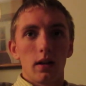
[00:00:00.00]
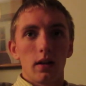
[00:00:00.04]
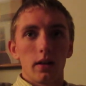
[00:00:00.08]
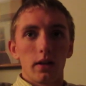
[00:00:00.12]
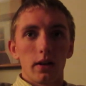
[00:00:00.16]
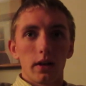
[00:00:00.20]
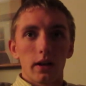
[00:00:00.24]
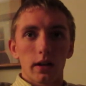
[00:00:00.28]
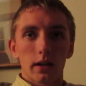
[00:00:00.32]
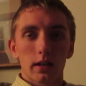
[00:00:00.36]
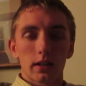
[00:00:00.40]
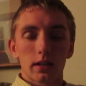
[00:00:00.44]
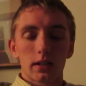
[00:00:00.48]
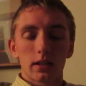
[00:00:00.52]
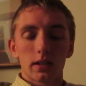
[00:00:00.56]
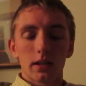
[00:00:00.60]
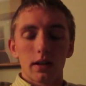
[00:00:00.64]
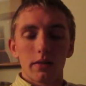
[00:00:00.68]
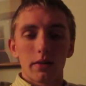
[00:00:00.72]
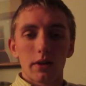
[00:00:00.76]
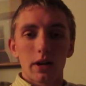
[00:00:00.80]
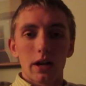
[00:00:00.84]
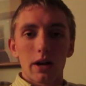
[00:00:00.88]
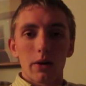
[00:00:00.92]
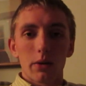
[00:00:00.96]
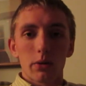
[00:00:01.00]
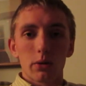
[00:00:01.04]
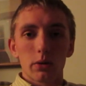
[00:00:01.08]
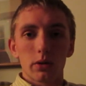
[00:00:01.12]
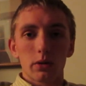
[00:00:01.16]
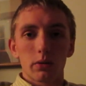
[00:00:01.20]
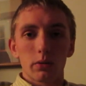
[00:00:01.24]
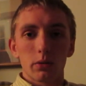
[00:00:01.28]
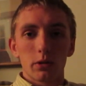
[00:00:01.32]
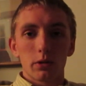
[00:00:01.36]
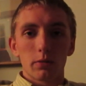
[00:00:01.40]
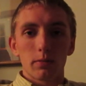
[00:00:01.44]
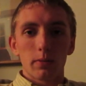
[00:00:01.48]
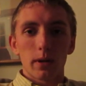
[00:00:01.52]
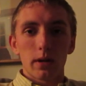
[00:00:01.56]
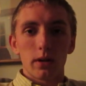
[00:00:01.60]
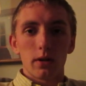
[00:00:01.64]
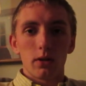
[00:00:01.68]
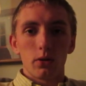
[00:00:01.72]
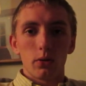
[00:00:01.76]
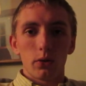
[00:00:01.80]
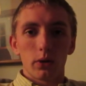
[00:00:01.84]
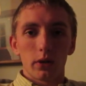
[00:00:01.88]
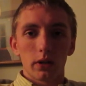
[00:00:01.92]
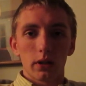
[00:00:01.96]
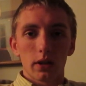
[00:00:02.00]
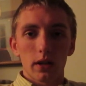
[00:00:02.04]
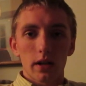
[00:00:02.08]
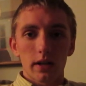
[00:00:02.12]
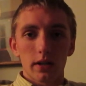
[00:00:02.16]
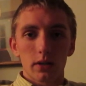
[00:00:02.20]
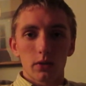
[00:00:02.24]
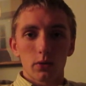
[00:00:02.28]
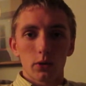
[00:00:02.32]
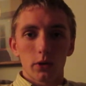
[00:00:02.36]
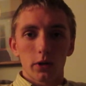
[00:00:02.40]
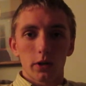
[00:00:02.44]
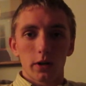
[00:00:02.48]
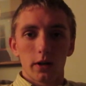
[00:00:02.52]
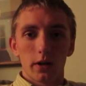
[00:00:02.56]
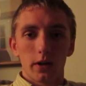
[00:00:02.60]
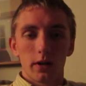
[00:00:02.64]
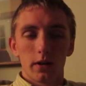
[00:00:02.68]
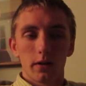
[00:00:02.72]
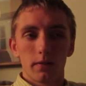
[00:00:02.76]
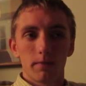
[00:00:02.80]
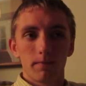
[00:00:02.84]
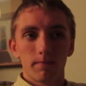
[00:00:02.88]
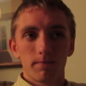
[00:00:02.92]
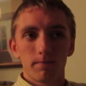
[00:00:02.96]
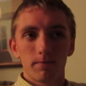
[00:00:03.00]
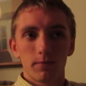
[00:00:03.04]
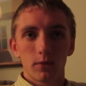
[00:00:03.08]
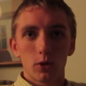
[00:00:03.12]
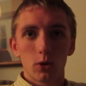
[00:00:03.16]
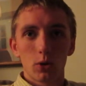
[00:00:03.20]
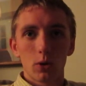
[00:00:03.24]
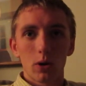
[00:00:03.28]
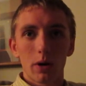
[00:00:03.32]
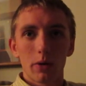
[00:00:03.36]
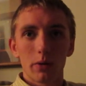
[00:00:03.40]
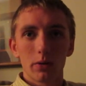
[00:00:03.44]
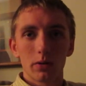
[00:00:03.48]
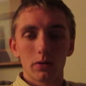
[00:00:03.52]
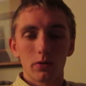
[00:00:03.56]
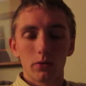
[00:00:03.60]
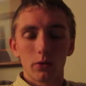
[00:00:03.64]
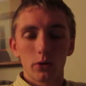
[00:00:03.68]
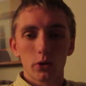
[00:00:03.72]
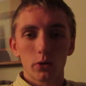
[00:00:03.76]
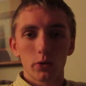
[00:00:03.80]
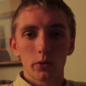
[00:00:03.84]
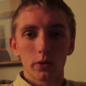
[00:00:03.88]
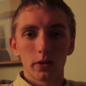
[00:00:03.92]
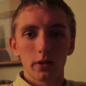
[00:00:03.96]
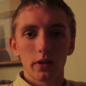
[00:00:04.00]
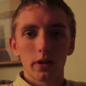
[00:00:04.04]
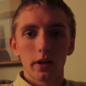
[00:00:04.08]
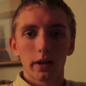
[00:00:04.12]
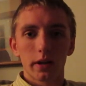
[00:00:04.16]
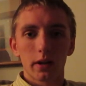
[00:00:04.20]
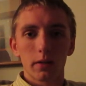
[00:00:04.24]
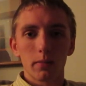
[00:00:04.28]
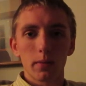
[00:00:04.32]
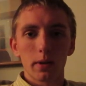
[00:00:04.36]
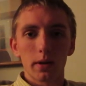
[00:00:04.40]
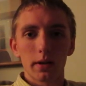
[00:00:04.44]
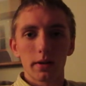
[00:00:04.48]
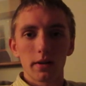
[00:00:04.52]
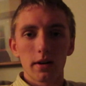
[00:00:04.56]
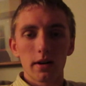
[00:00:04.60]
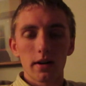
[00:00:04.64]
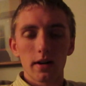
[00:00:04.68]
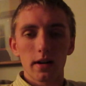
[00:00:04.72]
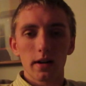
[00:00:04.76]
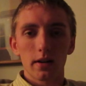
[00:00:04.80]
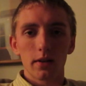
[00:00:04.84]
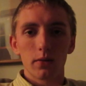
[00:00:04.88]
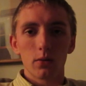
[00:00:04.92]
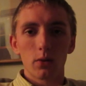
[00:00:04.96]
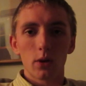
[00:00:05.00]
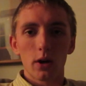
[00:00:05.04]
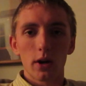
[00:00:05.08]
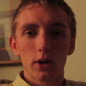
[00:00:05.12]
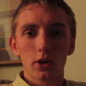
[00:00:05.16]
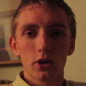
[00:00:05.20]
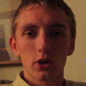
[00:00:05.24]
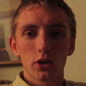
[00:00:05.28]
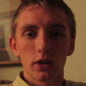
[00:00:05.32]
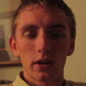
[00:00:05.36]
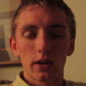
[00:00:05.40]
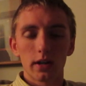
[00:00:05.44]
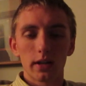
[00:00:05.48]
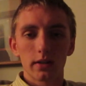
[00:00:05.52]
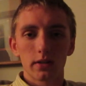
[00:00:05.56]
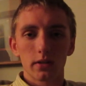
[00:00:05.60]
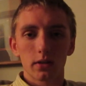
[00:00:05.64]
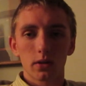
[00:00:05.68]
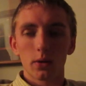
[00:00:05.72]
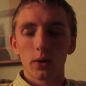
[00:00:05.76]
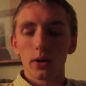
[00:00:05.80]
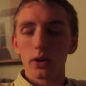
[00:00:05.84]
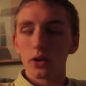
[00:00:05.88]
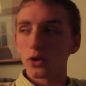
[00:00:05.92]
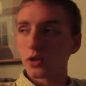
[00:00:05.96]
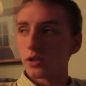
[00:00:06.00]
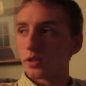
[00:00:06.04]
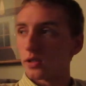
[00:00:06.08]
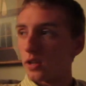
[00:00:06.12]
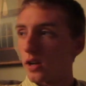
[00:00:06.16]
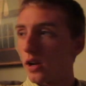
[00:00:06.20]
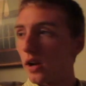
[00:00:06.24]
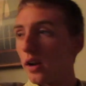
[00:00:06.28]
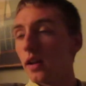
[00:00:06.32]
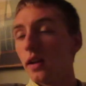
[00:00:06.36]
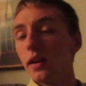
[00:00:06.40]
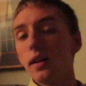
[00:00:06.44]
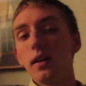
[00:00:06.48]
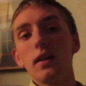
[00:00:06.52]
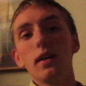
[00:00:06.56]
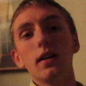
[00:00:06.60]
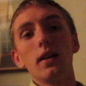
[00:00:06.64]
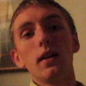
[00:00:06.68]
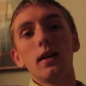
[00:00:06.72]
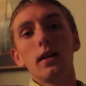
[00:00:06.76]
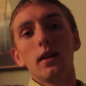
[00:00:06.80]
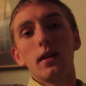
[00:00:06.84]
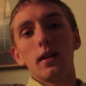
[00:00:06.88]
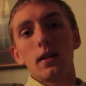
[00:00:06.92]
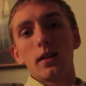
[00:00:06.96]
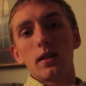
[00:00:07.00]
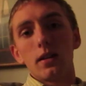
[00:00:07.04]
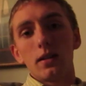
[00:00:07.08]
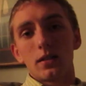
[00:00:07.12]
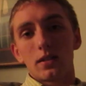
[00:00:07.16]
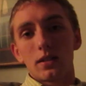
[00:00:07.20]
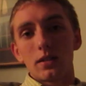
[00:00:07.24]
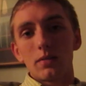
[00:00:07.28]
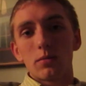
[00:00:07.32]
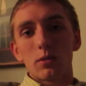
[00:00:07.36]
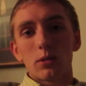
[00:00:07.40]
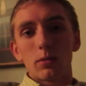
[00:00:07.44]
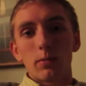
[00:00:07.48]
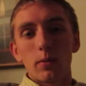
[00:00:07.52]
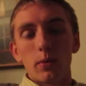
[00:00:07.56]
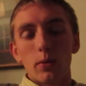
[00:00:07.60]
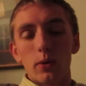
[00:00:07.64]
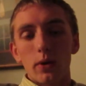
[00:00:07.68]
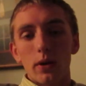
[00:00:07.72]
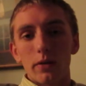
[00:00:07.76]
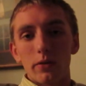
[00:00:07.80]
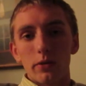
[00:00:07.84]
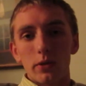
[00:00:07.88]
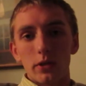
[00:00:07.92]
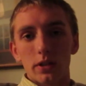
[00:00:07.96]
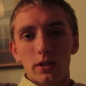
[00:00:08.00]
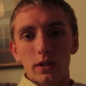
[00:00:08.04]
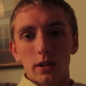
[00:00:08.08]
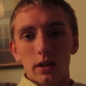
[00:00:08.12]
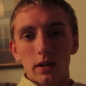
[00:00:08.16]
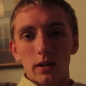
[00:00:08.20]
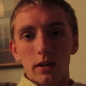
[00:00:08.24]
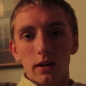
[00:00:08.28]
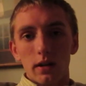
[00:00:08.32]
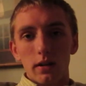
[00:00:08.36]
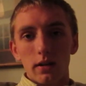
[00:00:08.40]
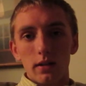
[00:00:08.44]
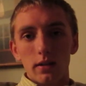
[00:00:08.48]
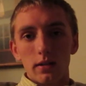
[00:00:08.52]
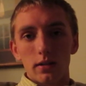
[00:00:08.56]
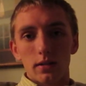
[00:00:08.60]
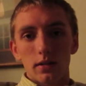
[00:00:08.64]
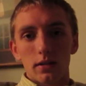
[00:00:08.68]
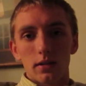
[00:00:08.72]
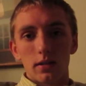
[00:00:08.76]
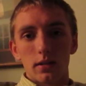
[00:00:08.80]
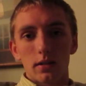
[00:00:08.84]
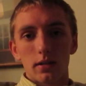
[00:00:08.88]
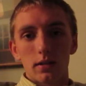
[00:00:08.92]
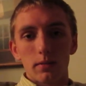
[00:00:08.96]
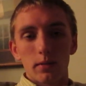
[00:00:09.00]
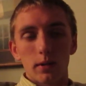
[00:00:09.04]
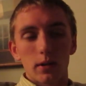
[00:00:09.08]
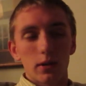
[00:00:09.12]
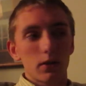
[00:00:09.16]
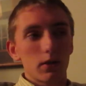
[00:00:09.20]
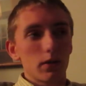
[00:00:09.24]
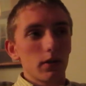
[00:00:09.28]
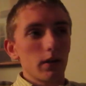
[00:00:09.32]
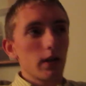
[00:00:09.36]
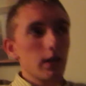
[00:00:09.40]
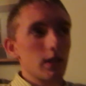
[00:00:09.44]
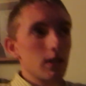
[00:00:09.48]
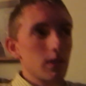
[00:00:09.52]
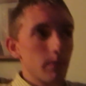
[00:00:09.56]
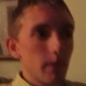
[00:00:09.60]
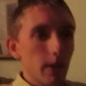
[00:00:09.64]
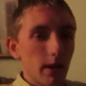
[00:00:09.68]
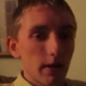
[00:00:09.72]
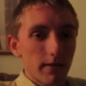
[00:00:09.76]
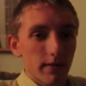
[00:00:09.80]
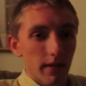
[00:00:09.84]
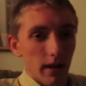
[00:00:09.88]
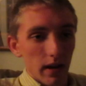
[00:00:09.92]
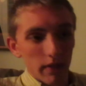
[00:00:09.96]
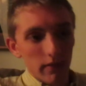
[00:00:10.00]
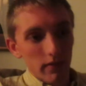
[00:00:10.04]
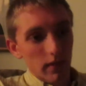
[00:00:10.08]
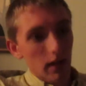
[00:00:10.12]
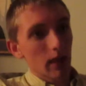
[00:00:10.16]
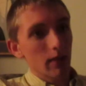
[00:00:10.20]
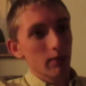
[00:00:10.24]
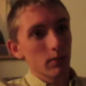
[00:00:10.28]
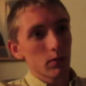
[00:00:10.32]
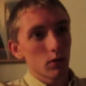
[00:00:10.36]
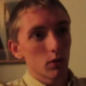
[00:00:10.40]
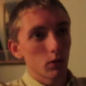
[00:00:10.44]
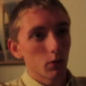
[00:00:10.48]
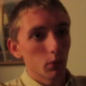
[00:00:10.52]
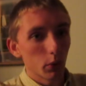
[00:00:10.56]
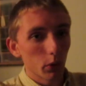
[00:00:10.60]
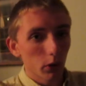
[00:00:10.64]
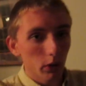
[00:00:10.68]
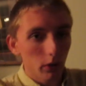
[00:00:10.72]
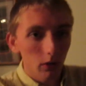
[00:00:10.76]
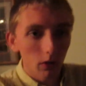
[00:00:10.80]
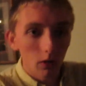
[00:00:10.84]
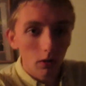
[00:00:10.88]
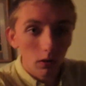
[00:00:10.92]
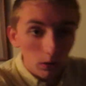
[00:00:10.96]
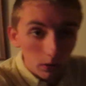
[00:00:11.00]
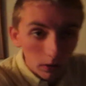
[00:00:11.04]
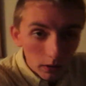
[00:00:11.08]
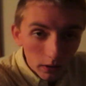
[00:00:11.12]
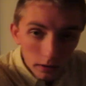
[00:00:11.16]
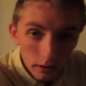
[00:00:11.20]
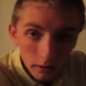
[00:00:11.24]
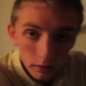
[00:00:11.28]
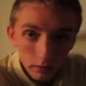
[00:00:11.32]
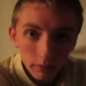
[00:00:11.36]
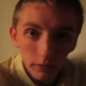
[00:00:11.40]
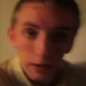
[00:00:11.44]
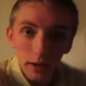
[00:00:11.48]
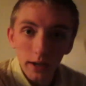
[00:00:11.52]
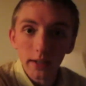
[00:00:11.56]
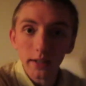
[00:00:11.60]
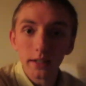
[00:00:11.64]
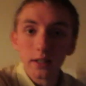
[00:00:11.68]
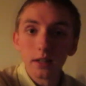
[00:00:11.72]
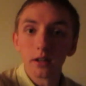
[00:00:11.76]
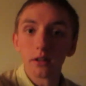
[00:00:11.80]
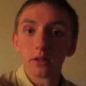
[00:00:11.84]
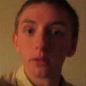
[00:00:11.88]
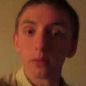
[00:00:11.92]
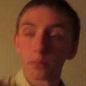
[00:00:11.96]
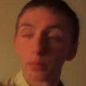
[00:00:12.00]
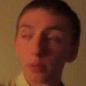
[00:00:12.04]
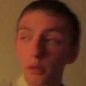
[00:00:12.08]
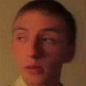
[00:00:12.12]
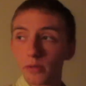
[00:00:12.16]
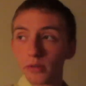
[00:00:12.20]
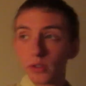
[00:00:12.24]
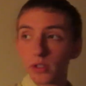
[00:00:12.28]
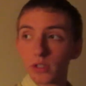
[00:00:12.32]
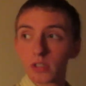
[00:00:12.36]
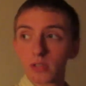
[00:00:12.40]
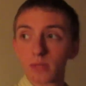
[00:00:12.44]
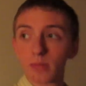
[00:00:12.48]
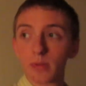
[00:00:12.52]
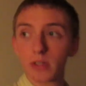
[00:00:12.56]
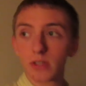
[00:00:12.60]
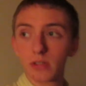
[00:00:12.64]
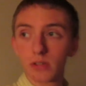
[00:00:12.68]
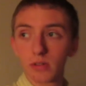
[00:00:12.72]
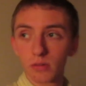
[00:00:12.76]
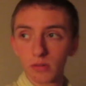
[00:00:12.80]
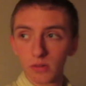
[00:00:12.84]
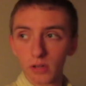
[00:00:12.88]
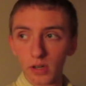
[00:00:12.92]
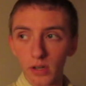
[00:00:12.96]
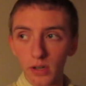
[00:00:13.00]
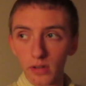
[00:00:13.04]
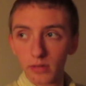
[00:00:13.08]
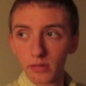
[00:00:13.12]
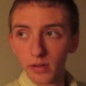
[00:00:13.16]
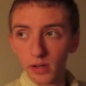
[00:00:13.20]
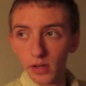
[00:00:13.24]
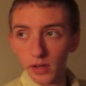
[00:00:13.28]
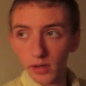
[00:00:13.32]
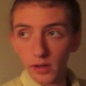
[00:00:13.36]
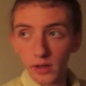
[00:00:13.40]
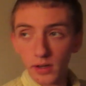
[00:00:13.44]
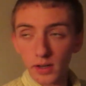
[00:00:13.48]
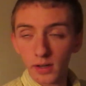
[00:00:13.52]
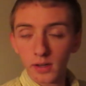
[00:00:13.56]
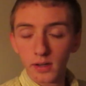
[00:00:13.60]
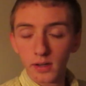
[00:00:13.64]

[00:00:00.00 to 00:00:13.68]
The next seven hours were spent doing classwork, two hours of which was a documentary I had to watch and then answer questions on. This seems to be what every Sunday is. This semester has about five times the workload of any other previous semester that I have had.